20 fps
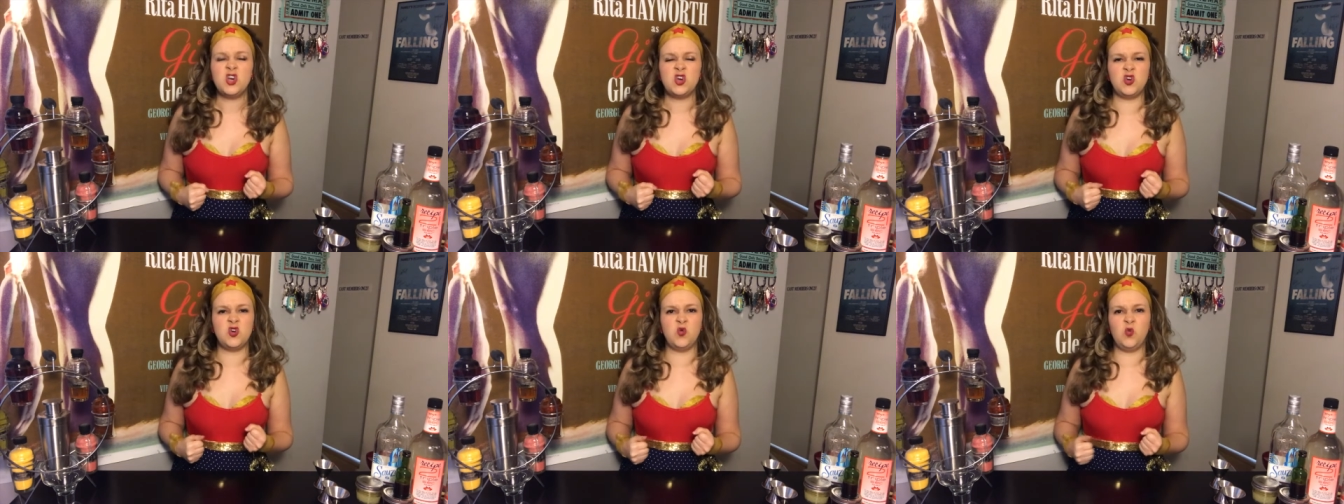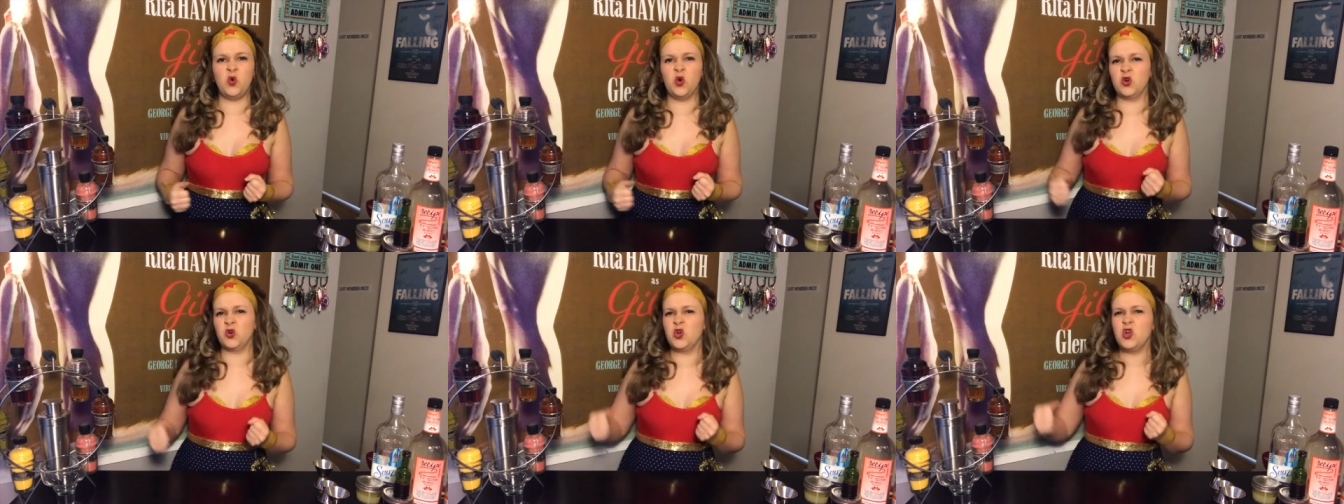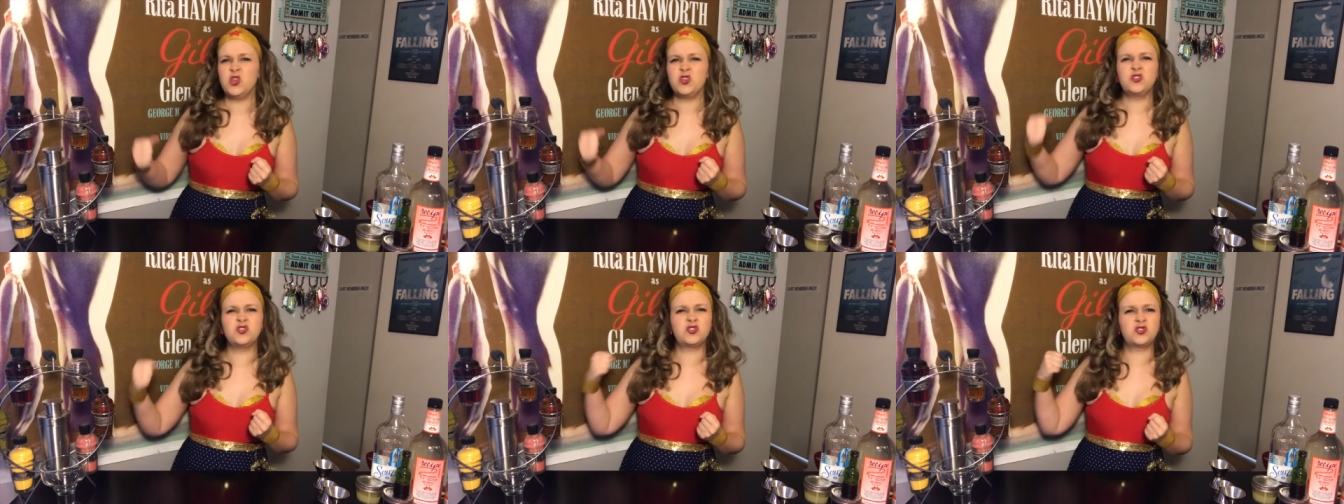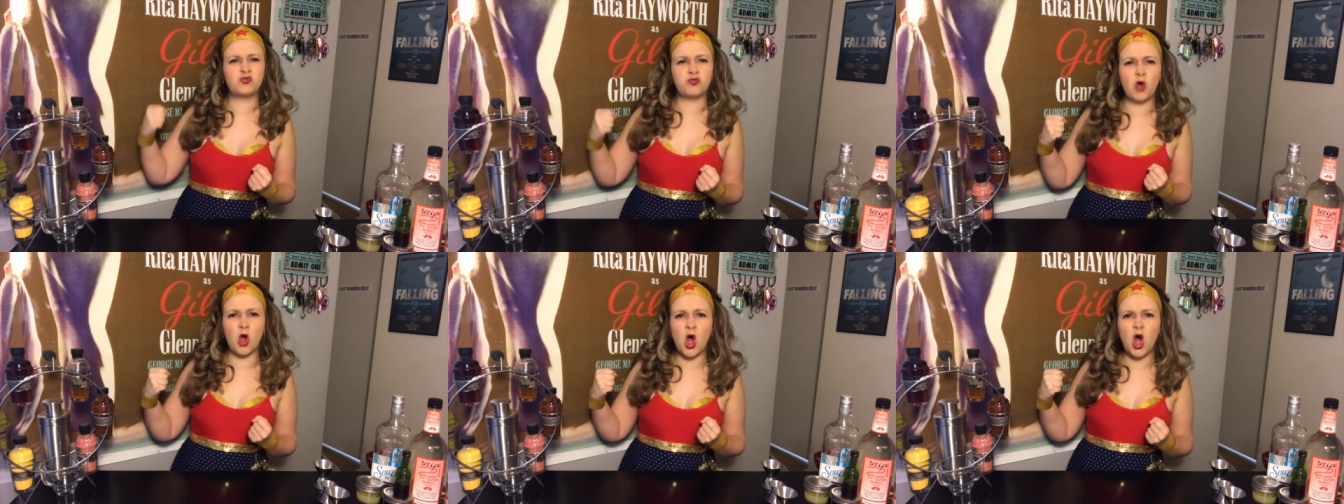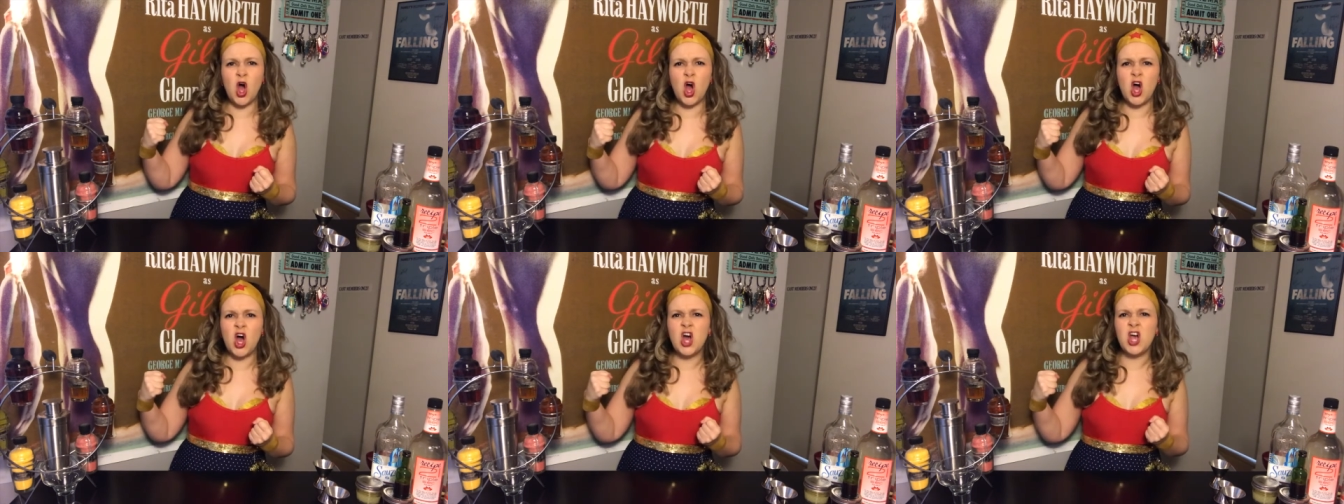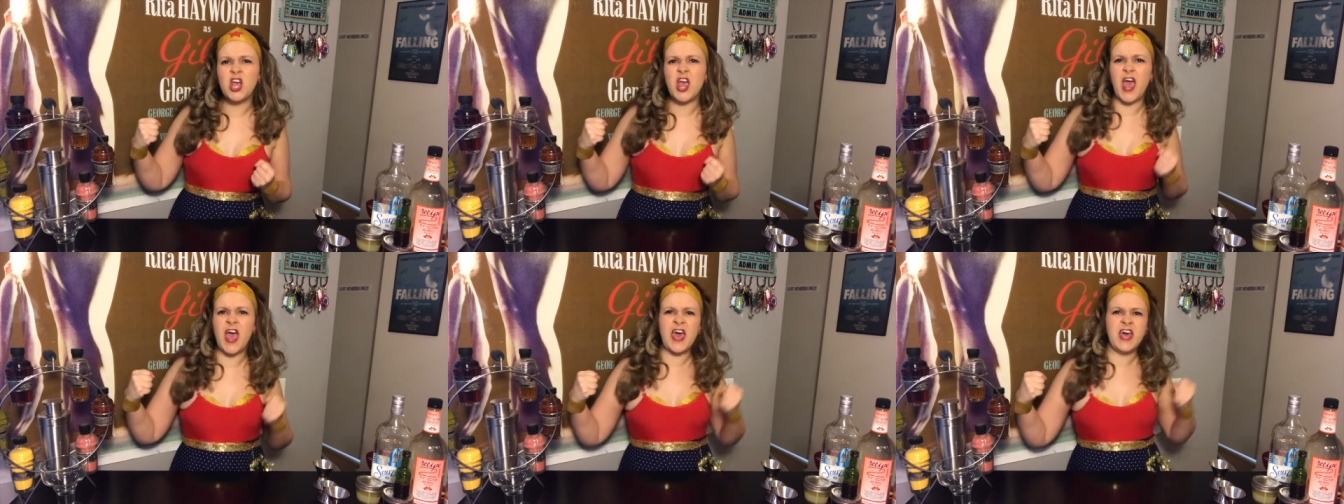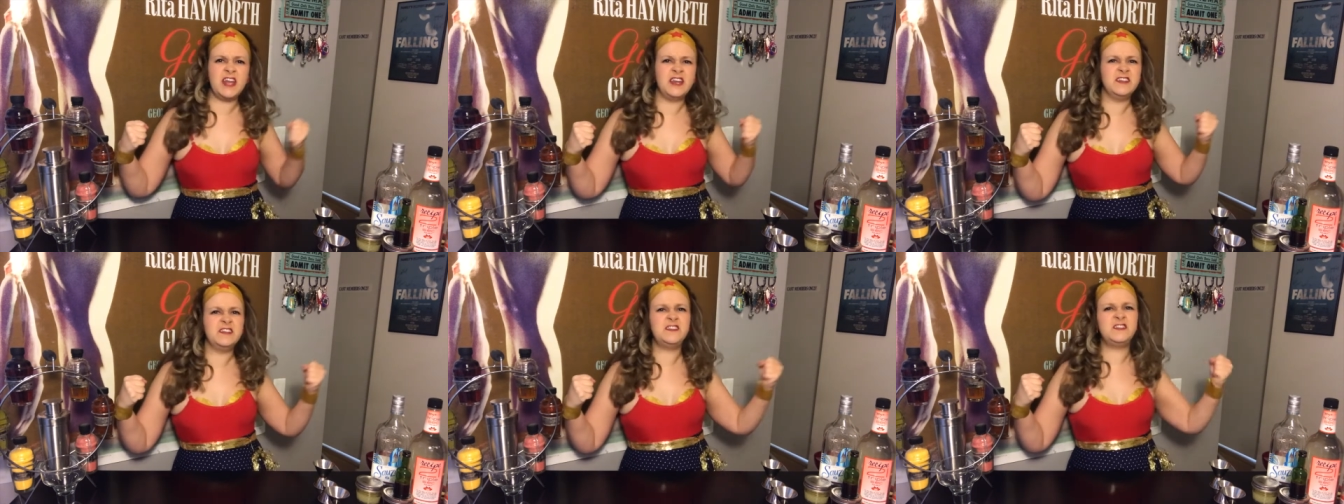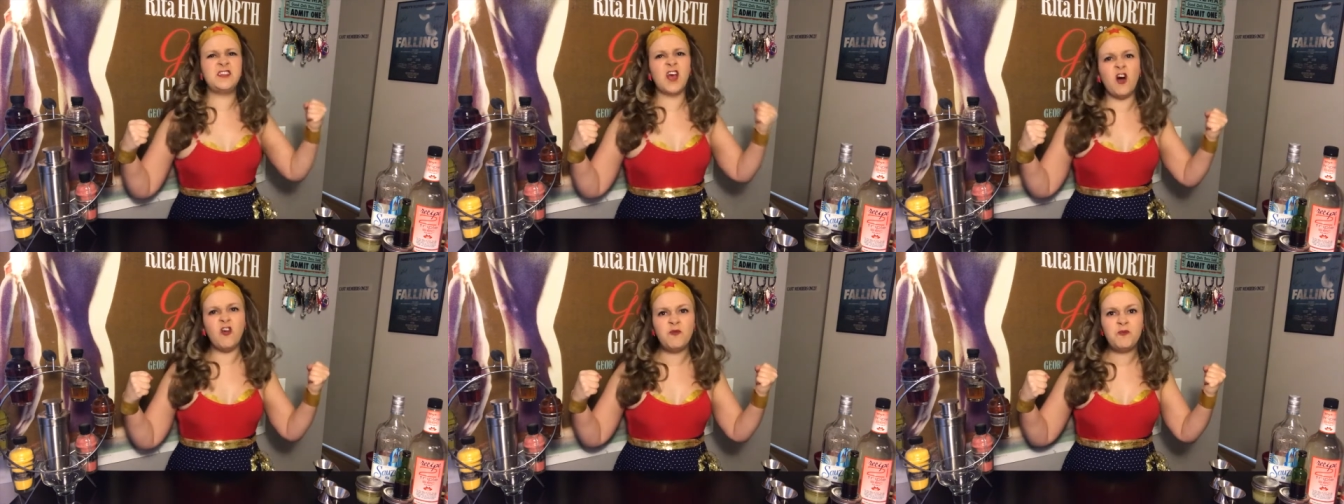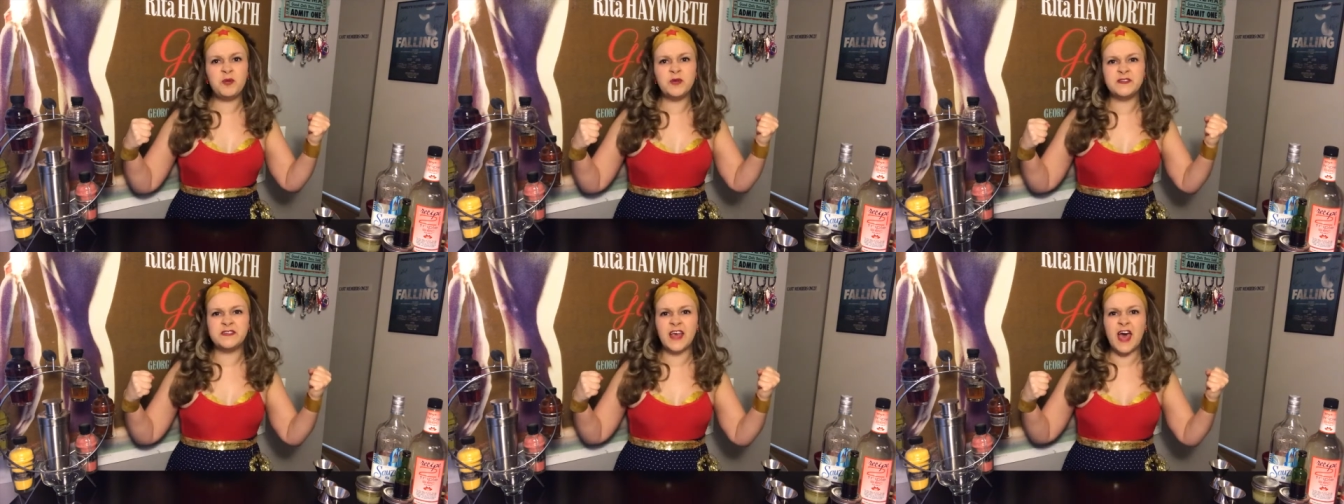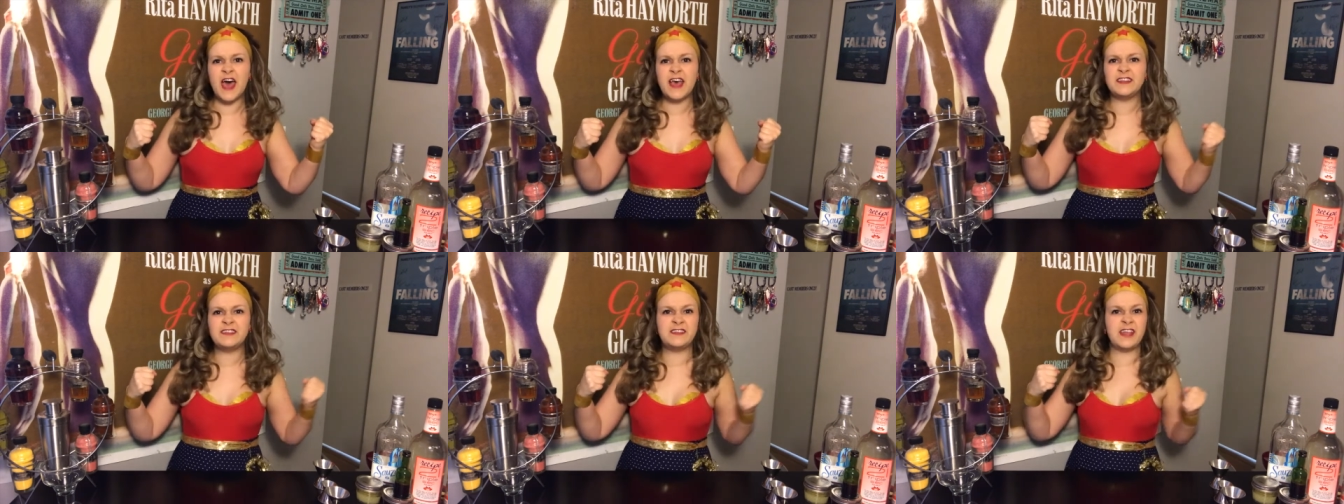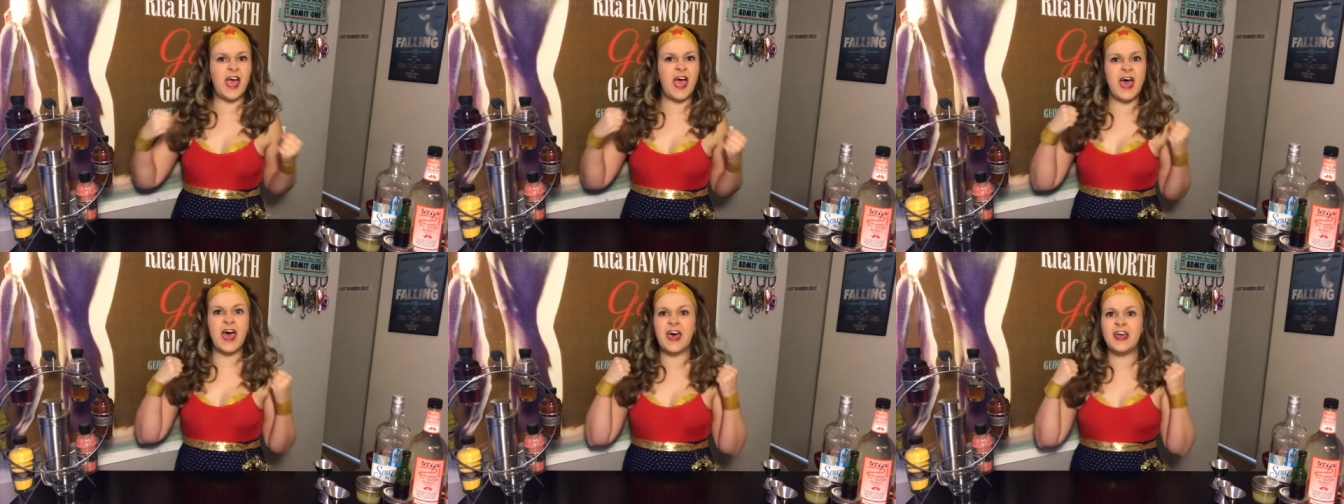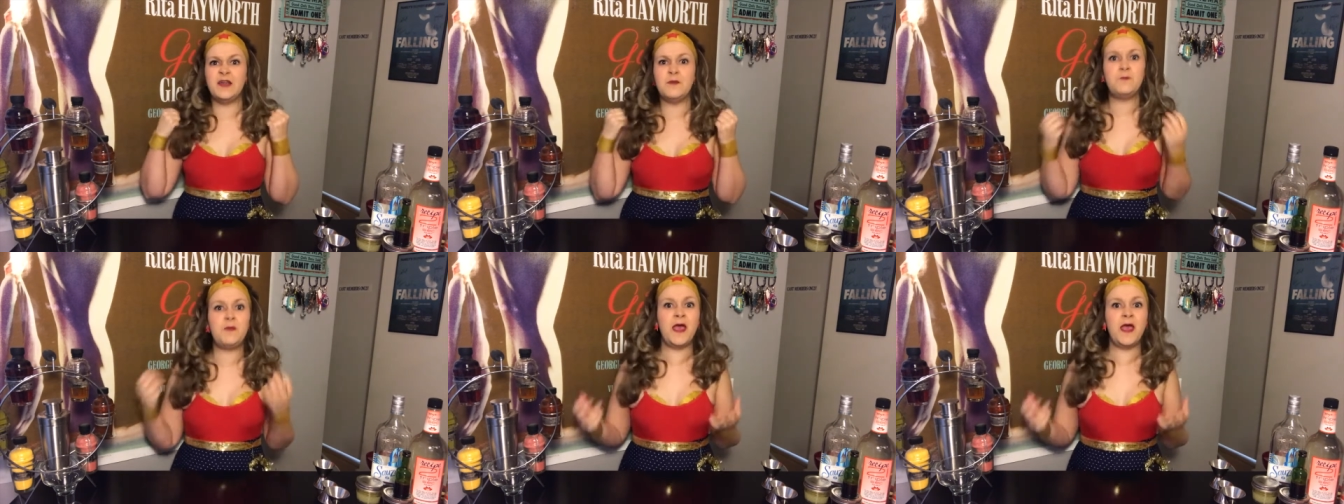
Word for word: who were strong and self possessed and